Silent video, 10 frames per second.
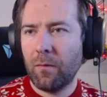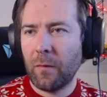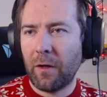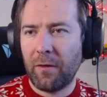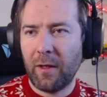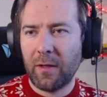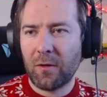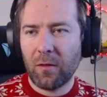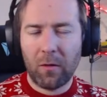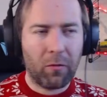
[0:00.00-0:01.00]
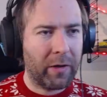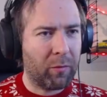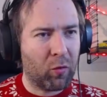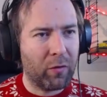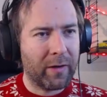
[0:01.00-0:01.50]
I think that's already
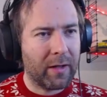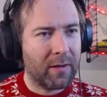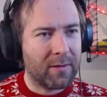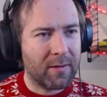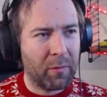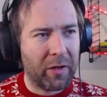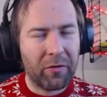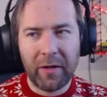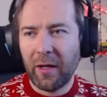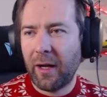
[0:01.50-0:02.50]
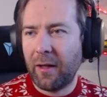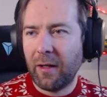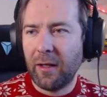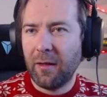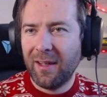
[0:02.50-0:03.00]
proving that it's the better
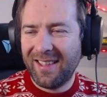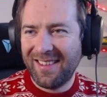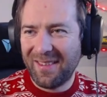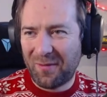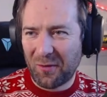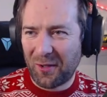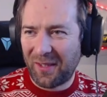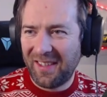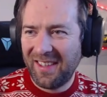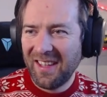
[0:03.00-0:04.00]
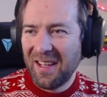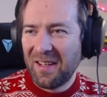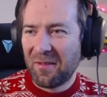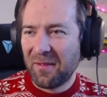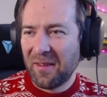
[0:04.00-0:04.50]
IDE for
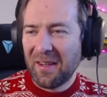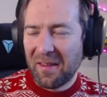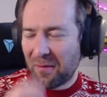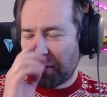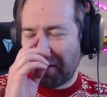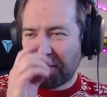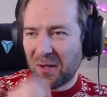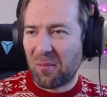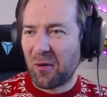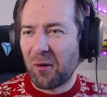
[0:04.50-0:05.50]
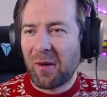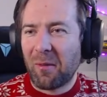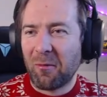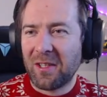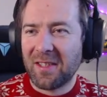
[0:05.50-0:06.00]
F#
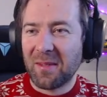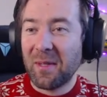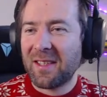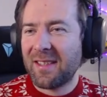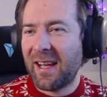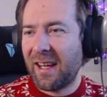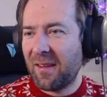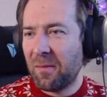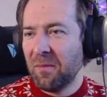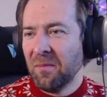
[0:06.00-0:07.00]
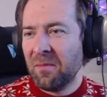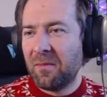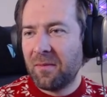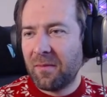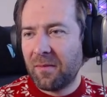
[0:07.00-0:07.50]
programming, which is a bit sad,
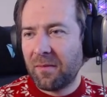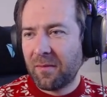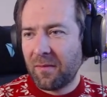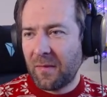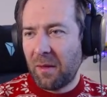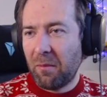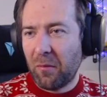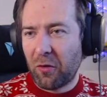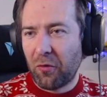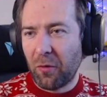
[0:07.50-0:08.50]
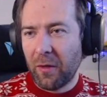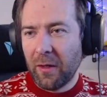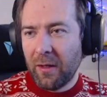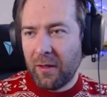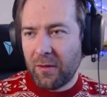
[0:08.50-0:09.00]
but true.
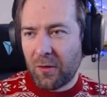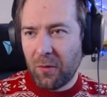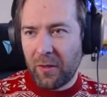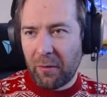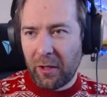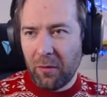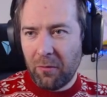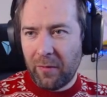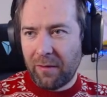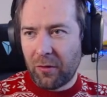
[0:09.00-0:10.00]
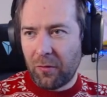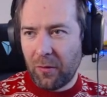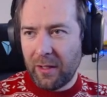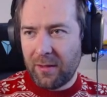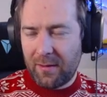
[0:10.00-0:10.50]
So there we go. We have our 2
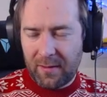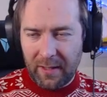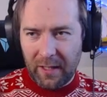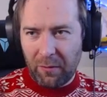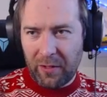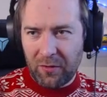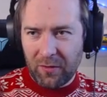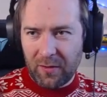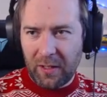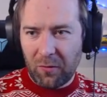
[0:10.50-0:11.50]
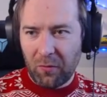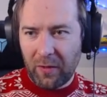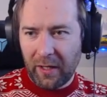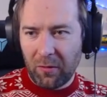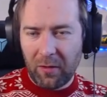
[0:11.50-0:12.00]
lists, and now we just need to
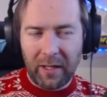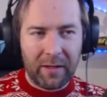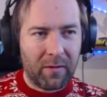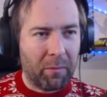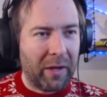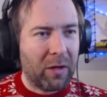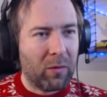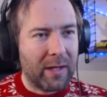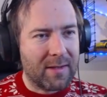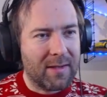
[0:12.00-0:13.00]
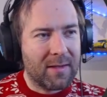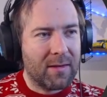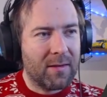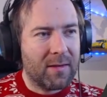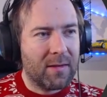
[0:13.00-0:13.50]
calculate the pairwise
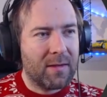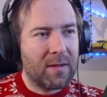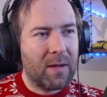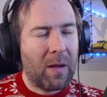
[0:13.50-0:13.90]
distances.